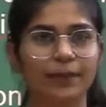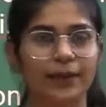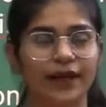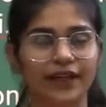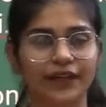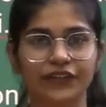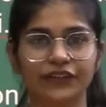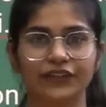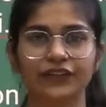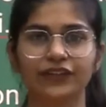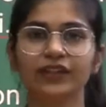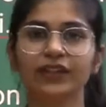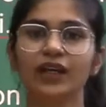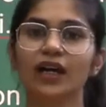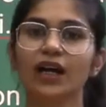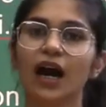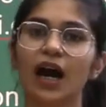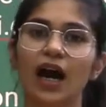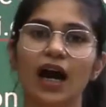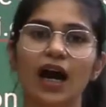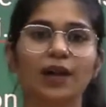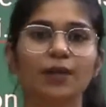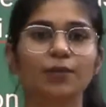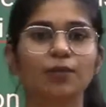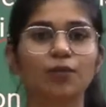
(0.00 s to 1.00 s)
better.
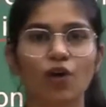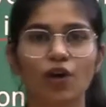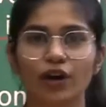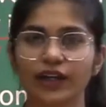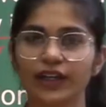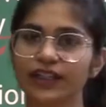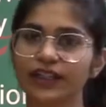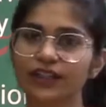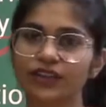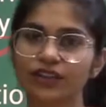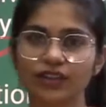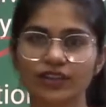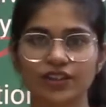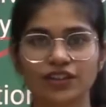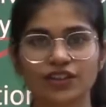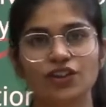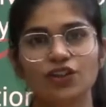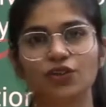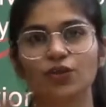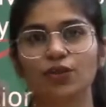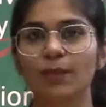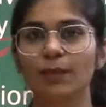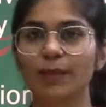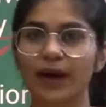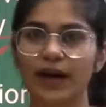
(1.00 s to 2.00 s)
Our body turns
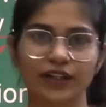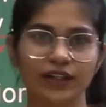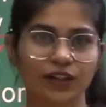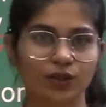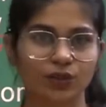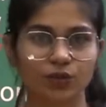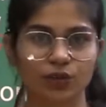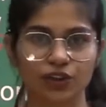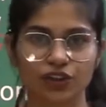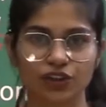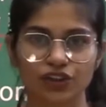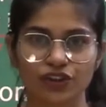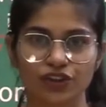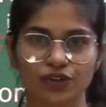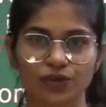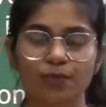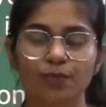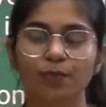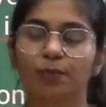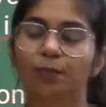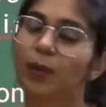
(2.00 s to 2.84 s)
into a better version.